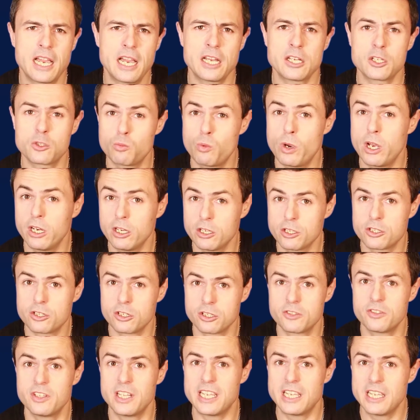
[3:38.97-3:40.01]
as well as
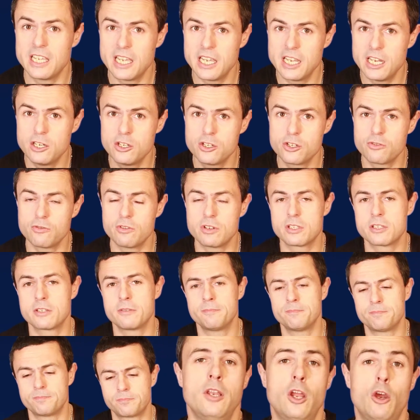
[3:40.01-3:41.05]
just the injuries.
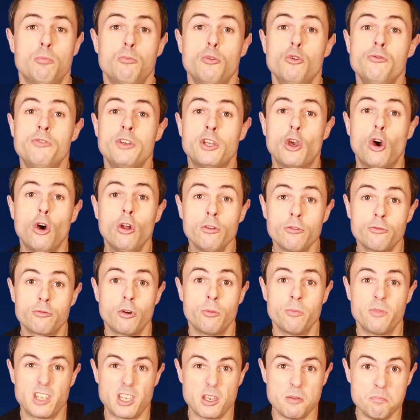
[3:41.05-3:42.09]
Now, moving on
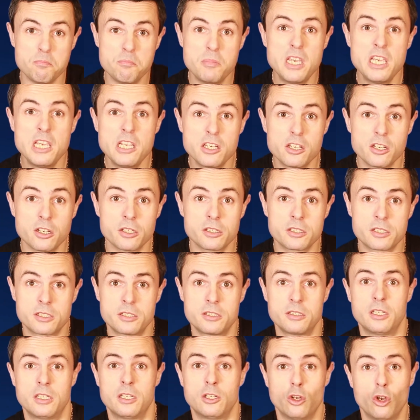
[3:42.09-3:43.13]
from the
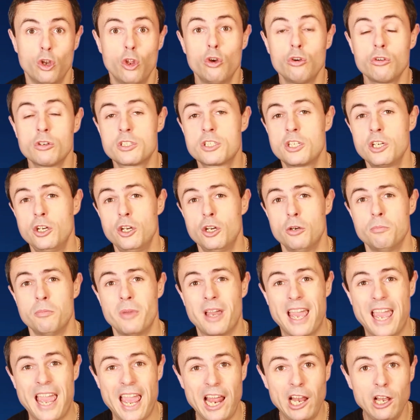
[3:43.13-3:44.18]
immediate and long-term
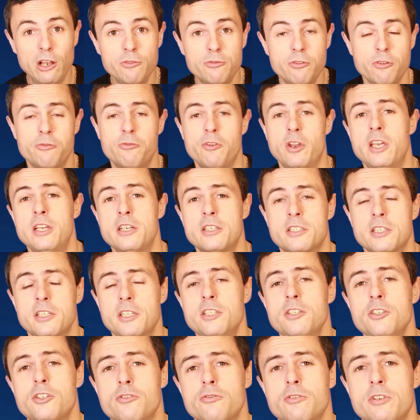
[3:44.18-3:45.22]
health effects and
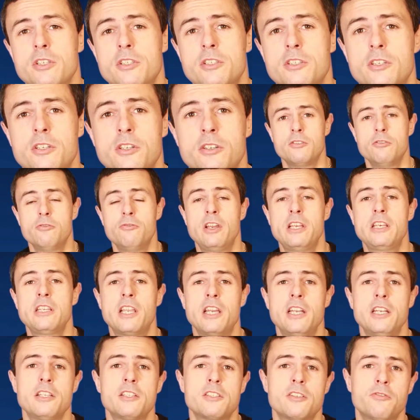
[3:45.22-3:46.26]
injuries, you then
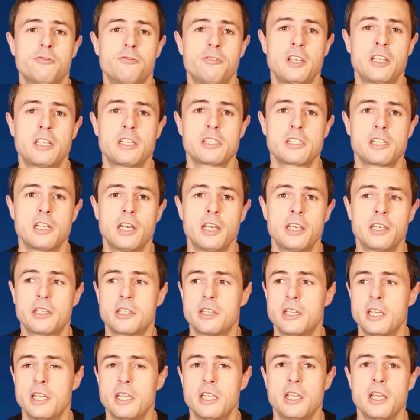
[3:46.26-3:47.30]
get into things like
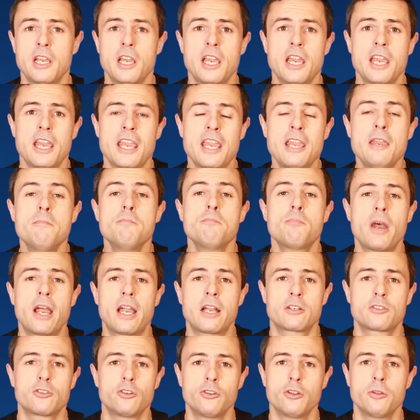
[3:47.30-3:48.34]
the
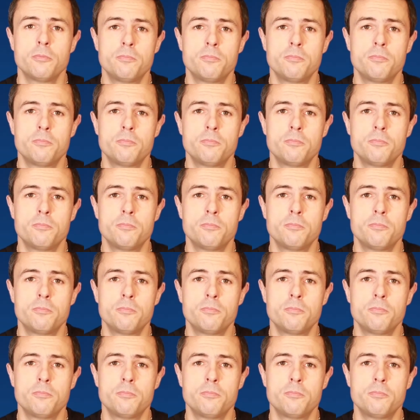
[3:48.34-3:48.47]
impact on the